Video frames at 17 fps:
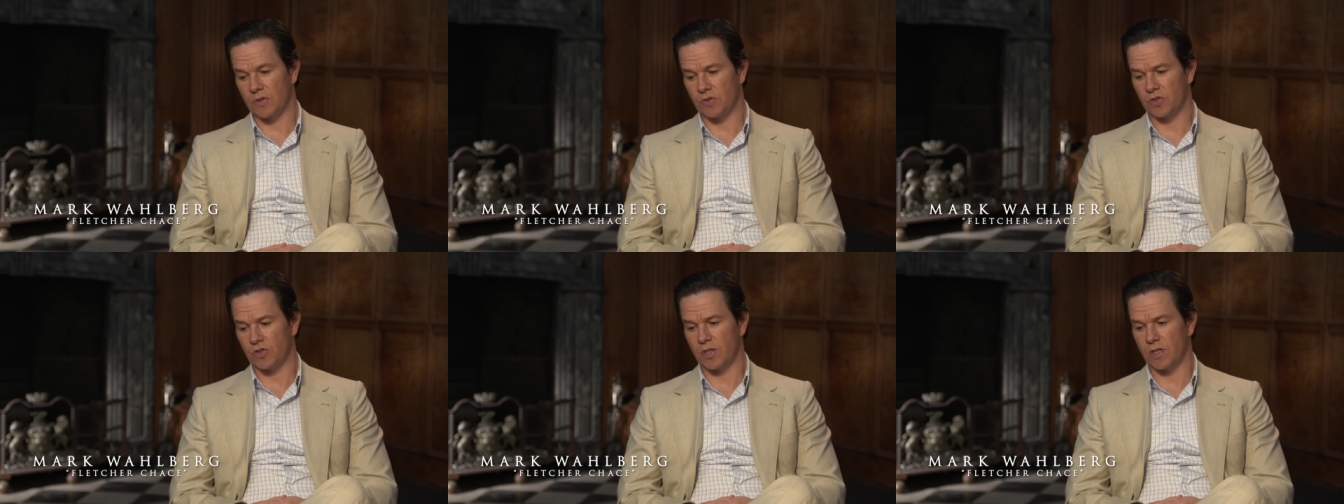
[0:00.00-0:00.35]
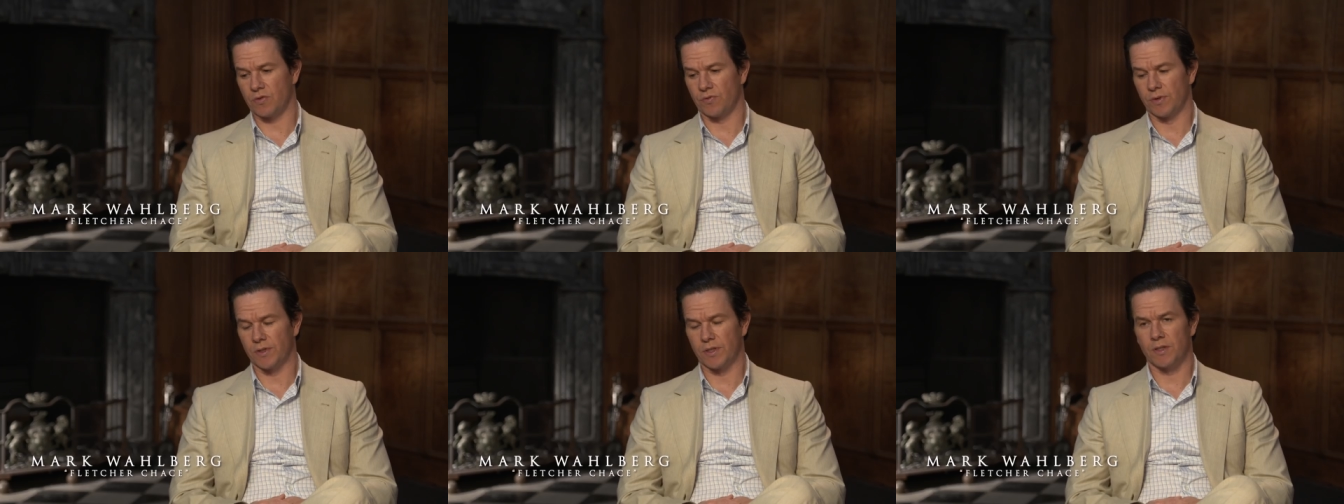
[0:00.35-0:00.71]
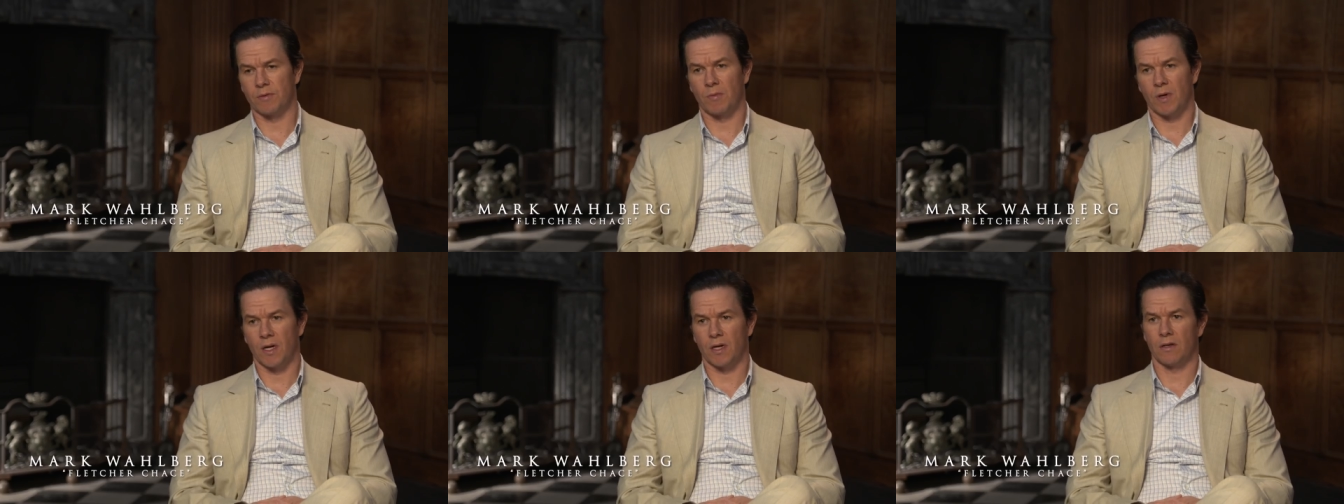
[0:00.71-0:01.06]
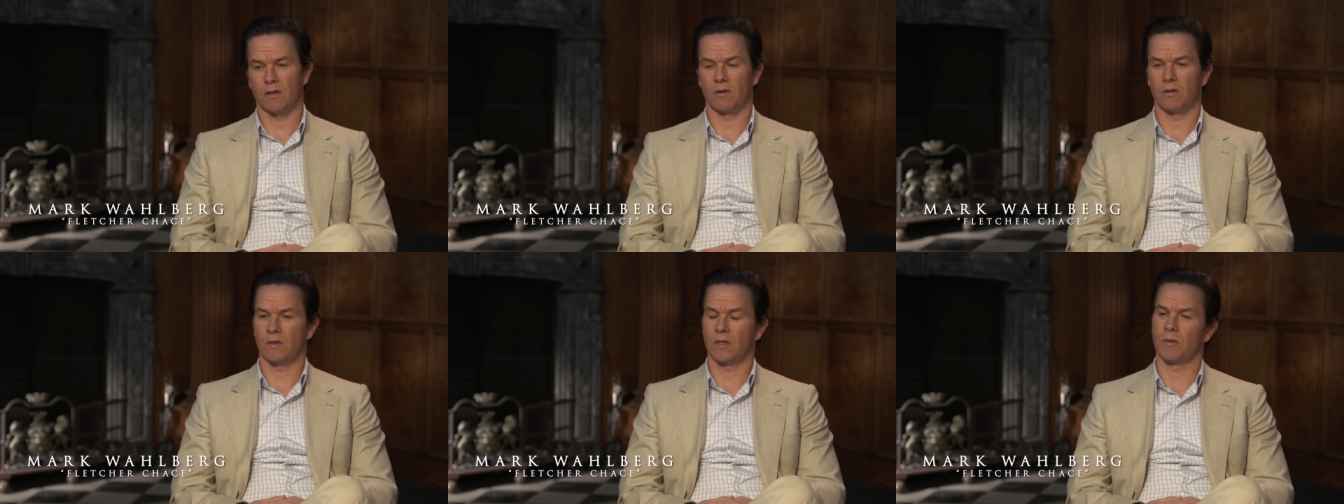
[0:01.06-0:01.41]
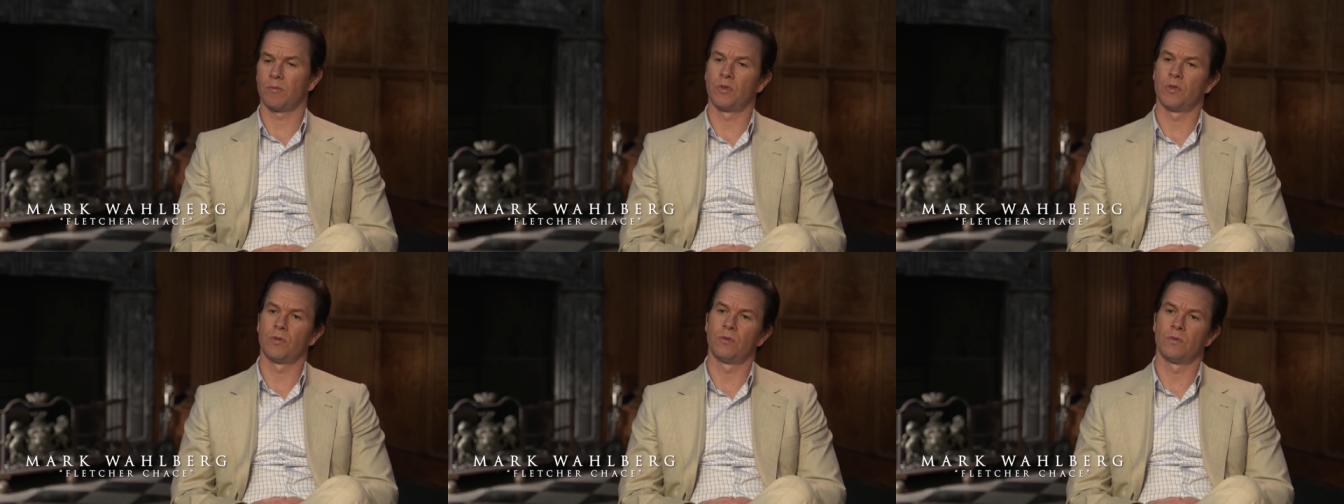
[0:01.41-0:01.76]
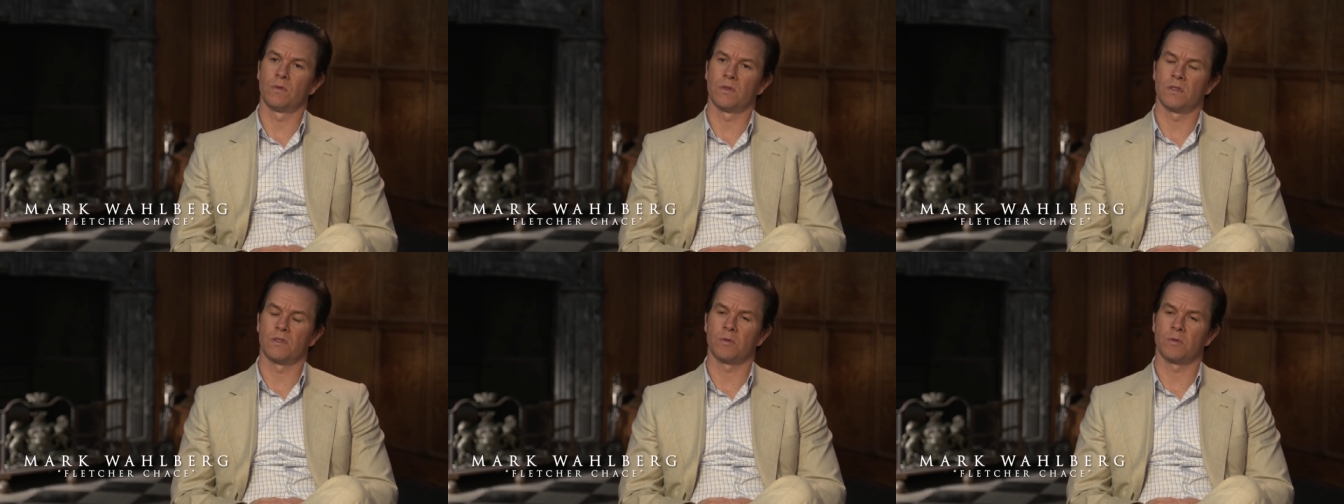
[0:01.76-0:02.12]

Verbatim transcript: Fletcher Chace really admired and looked up to and was